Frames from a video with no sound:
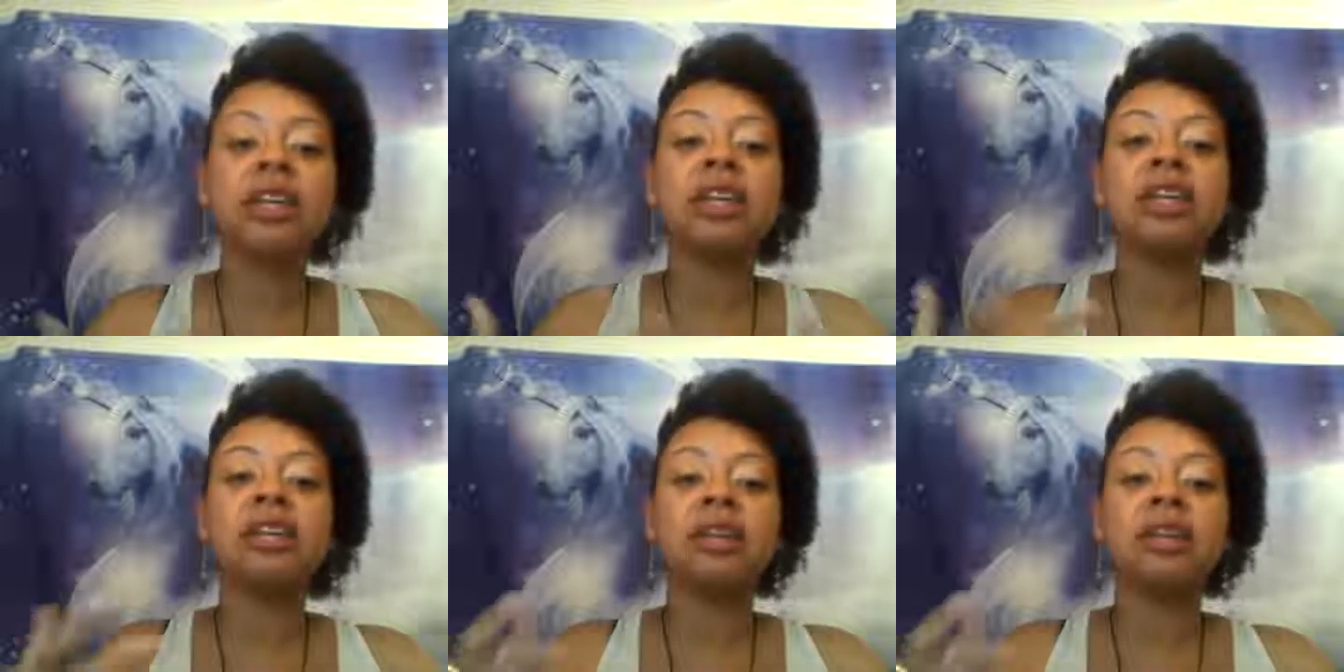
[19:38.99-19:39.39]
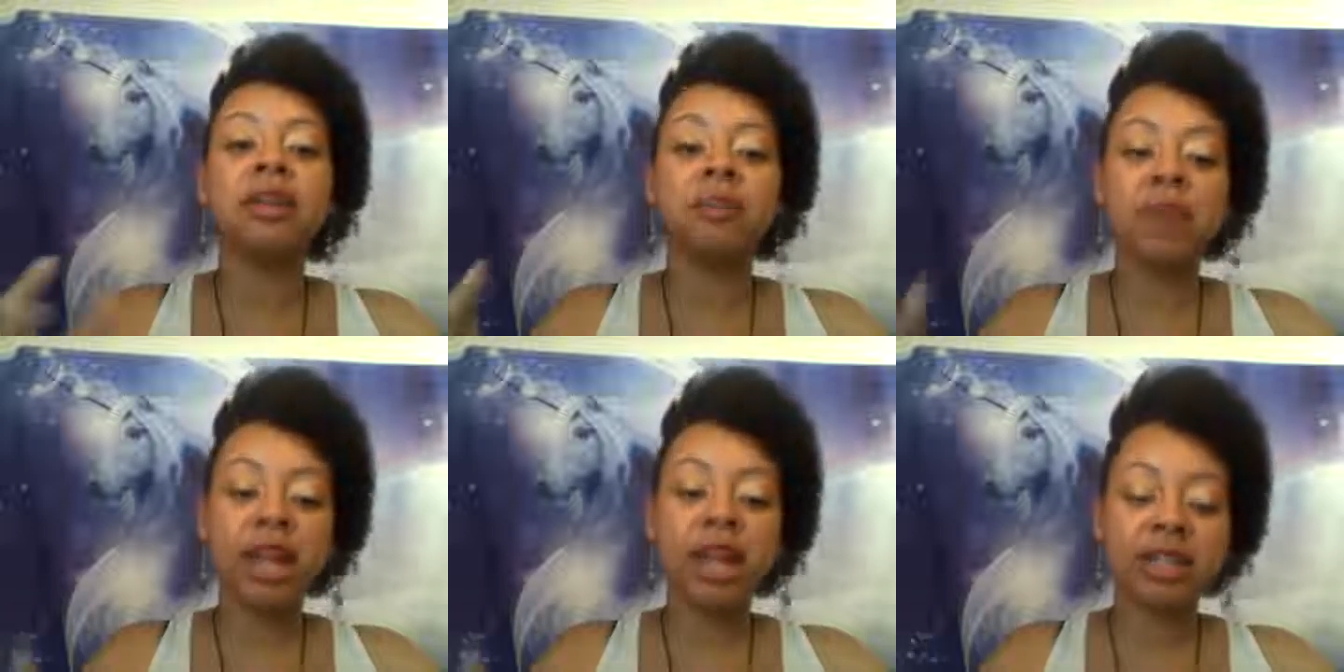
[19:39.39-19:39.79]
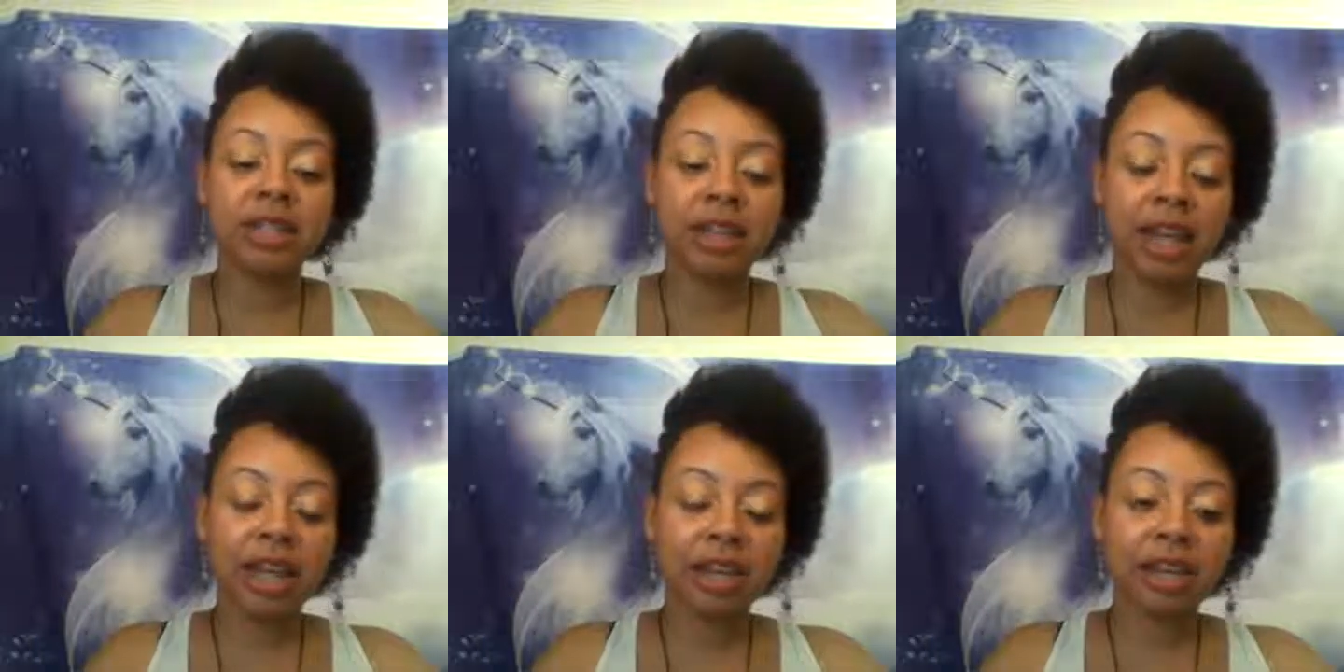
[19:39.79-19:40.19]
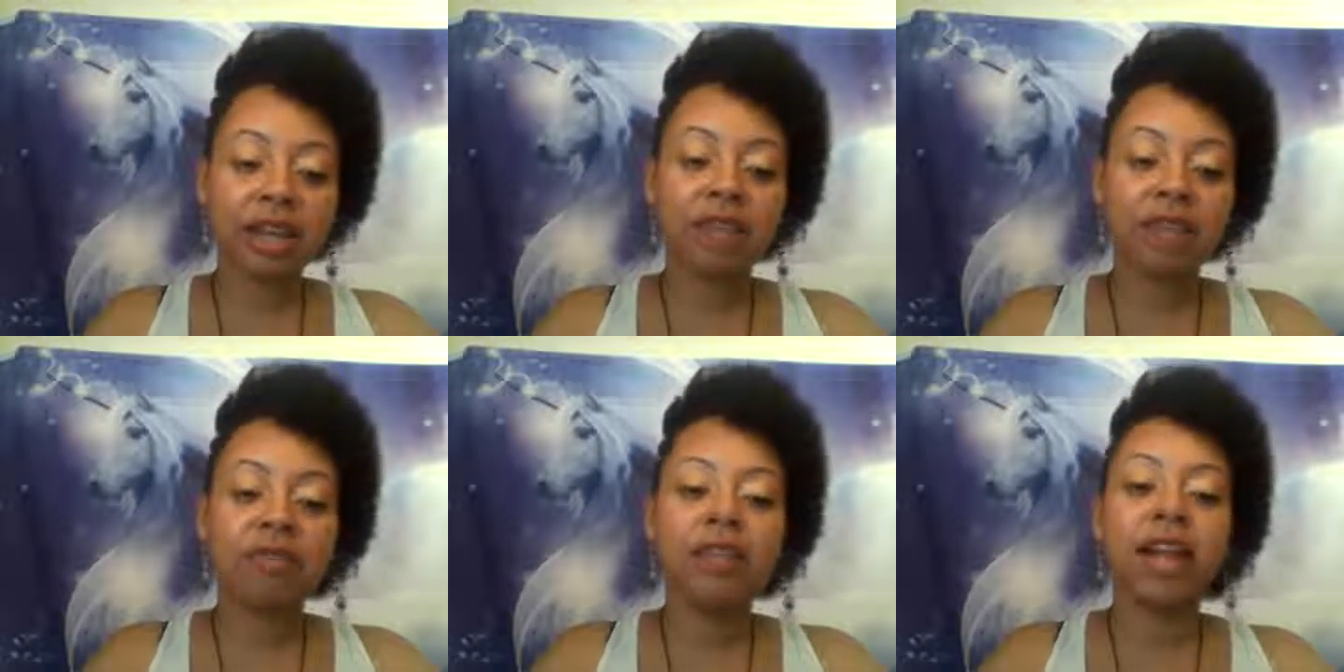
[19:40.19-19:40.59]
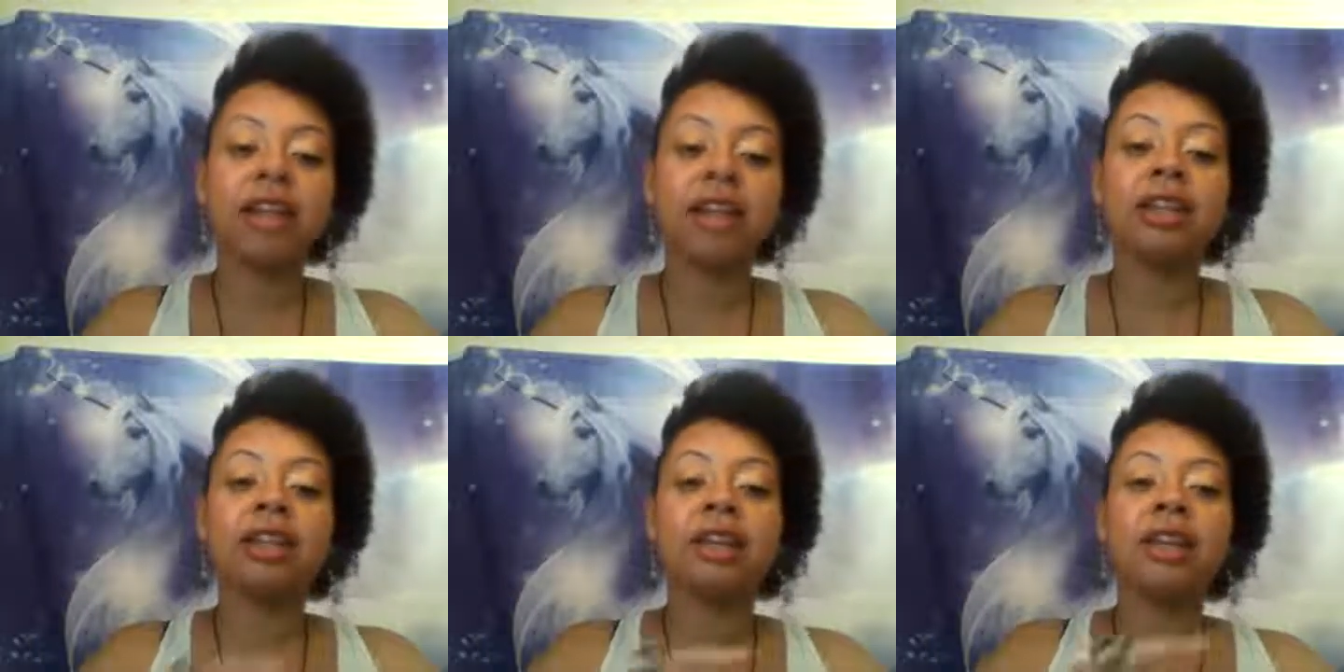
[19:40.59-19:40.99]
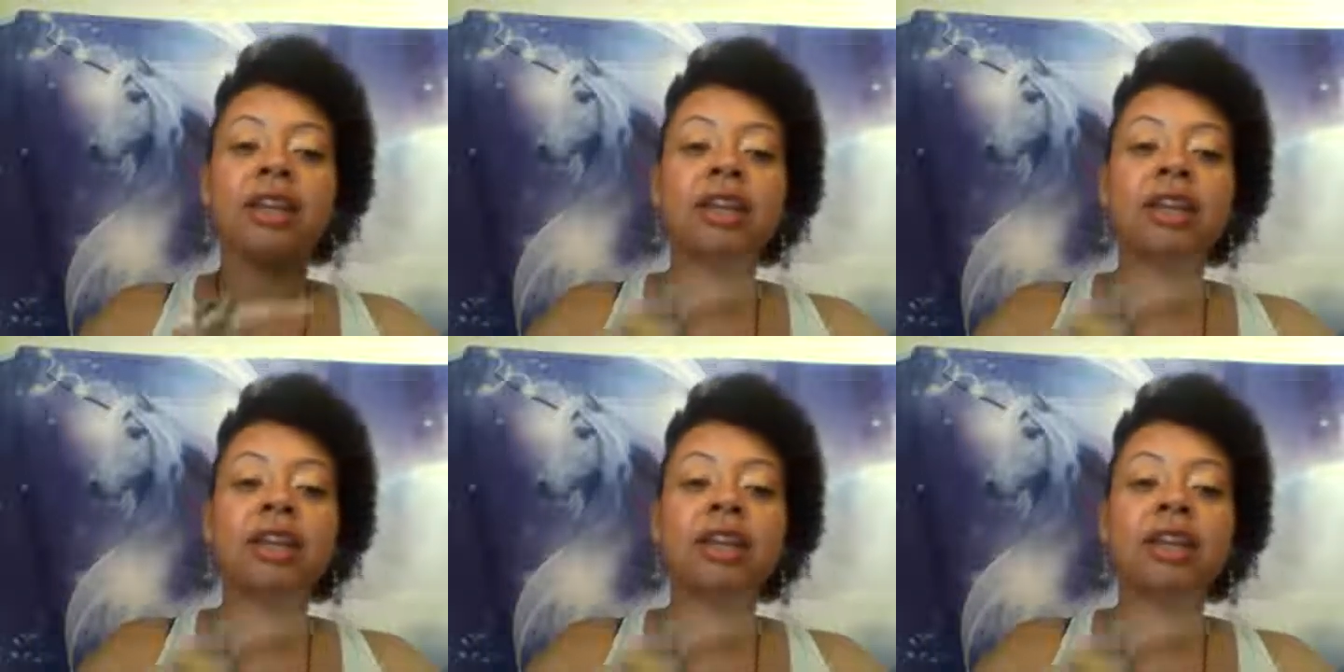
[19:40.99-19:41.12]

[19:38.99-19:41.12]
it. Imagine that love light